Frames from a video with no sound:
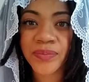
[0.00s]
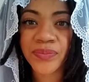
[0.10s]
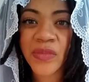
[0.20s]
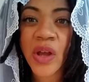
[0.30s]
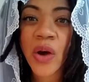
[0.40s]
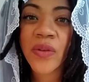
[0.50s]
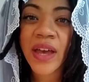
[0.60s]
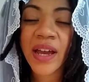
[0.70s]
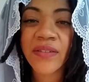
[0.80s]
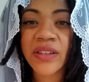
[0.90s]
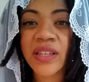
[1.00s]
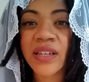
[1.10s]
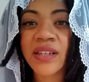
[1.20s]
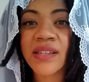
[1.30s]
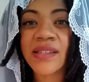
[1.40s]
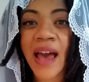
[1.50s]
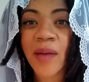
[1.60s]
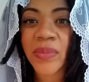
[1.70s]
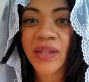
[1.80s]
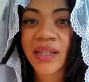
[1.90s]
know that everything is
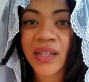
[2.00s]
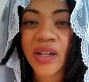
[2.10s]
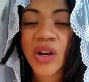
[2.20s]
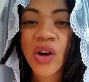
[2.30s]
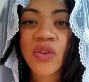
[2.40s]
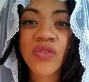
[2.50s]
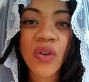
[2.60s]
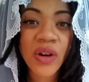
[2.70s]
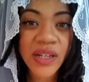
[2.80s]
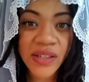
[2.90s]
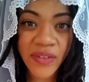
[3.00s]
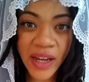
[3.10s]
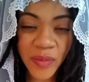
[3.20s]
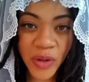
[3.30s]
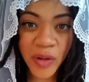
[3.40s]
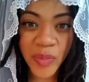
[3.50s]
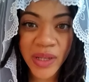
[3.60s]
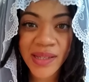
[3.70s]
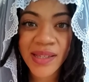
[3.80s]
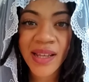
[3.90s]
happening for a divine
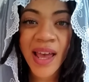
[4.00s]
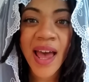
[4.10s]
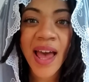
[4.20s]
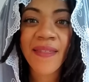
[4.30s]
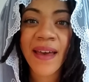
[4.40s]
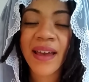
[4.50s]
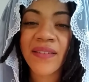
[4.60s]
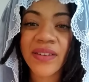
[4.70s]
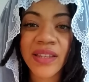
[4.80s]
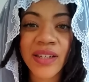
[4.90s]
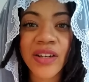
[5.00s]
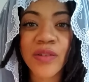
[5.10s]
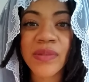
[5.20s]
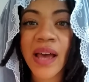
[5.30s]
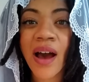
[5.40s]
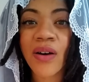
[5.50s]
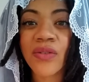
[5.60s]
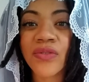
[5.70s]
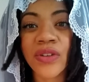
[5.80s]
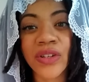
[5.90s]
purpose and that everything comes out
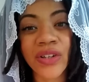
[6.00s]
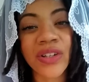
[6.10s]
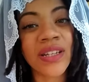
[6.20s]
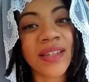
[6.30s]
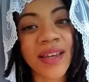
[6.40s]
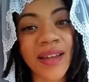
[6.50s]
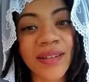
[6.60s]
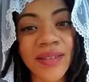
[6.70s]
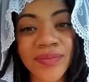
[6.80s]
for the good in the end.